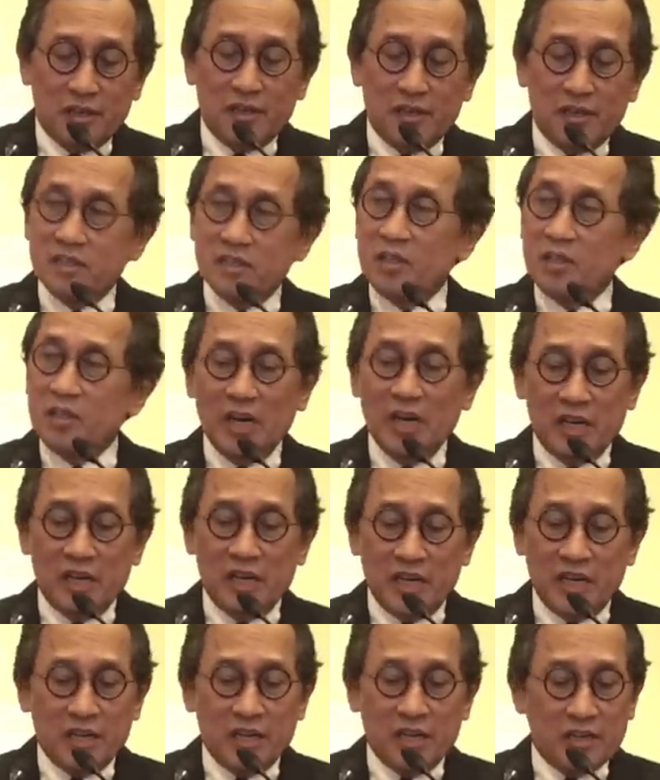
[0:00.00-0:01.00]

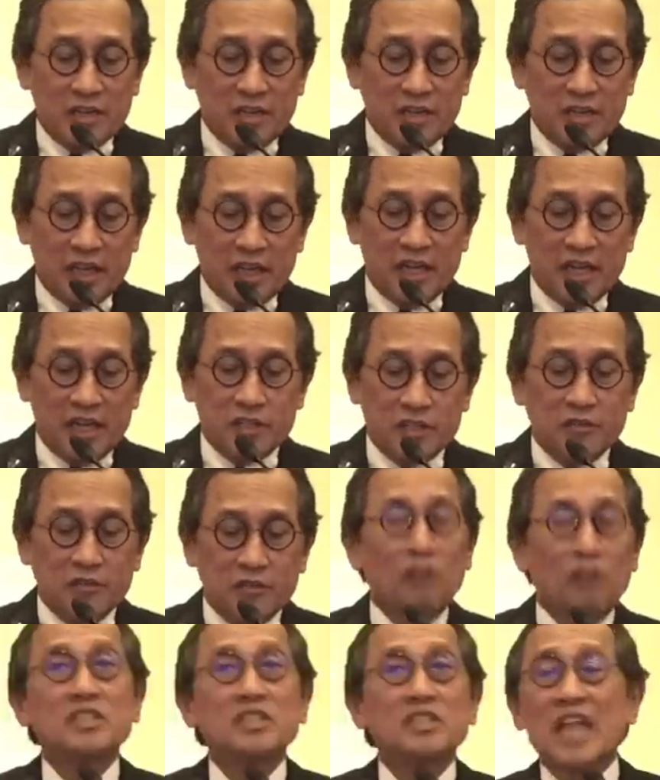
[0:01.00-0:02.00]
Similarly, taking a
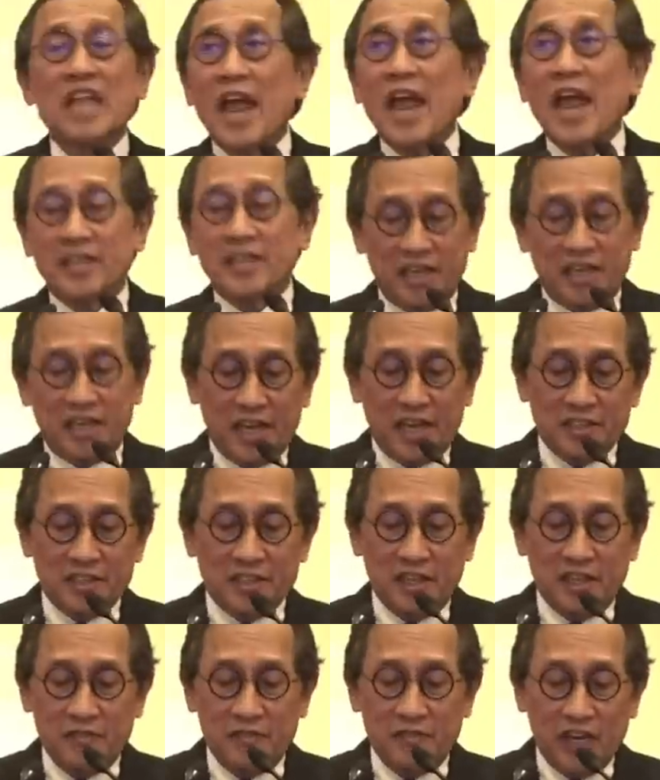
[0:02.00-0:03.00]
strong stand against the
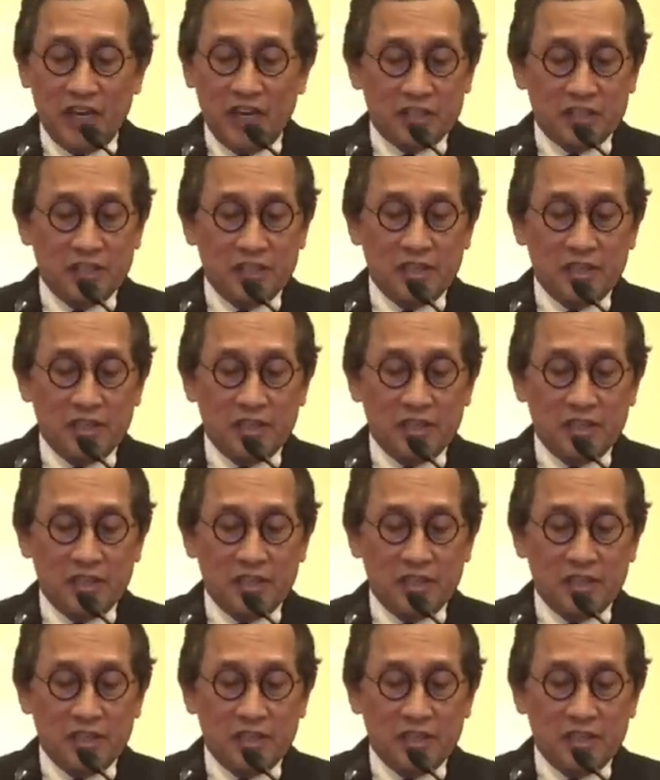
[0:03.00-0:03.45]
invasion